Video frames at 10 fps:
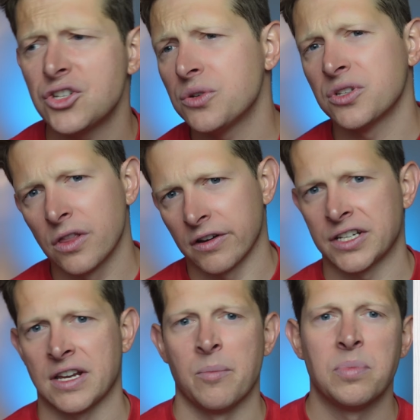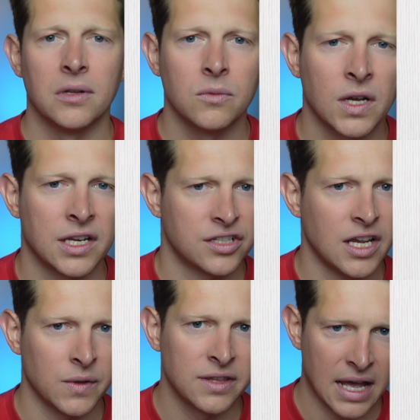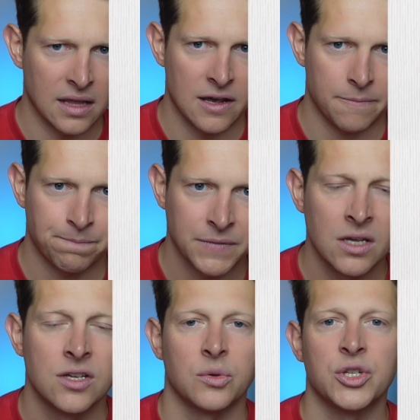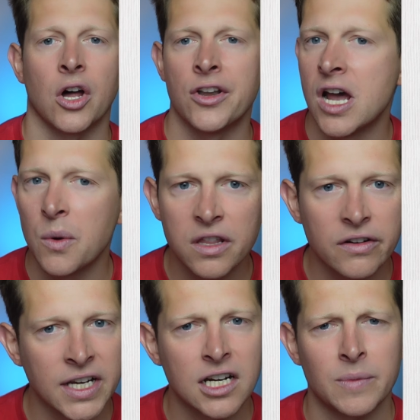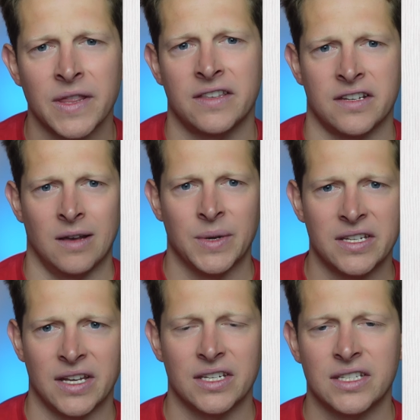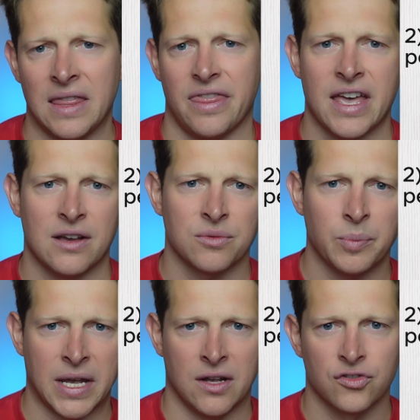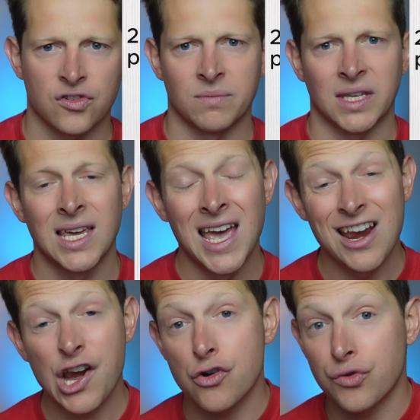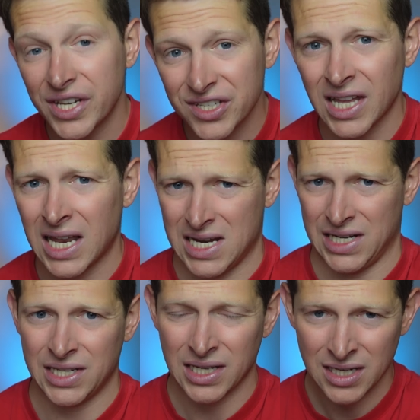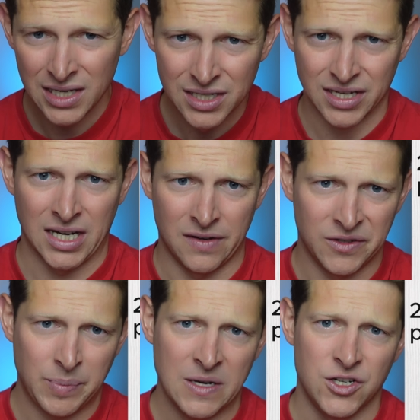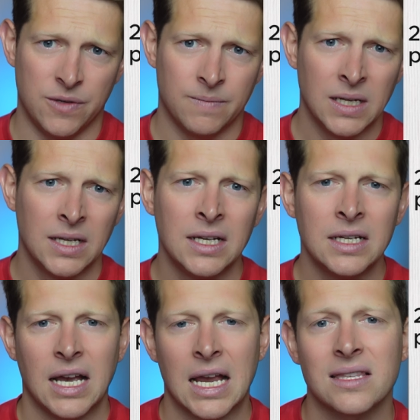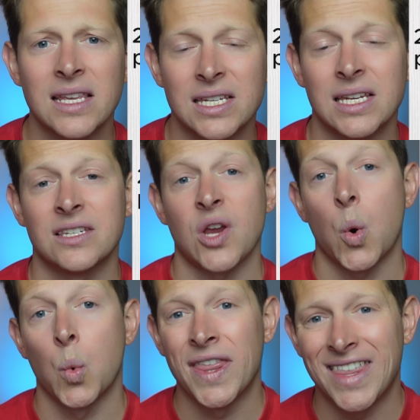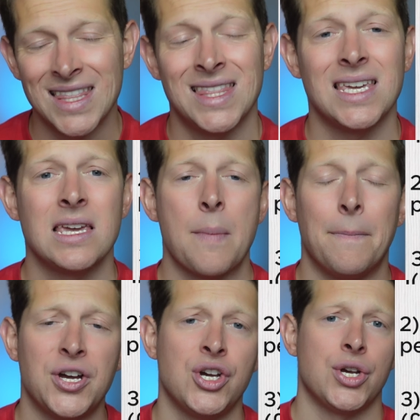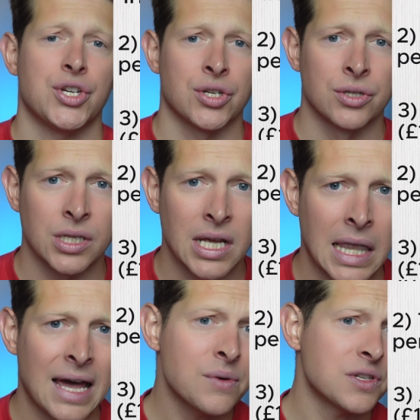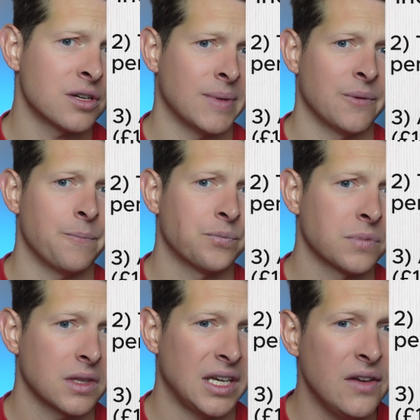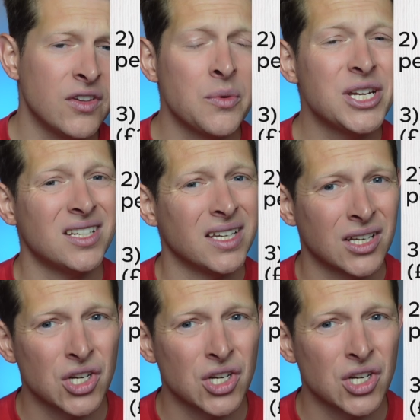use another example. We're going to stick with Del though. So he's got no other income at the time he takes £10,000 from the crystallised side of his pension. as this is within the personal allowance amount, even though he's taken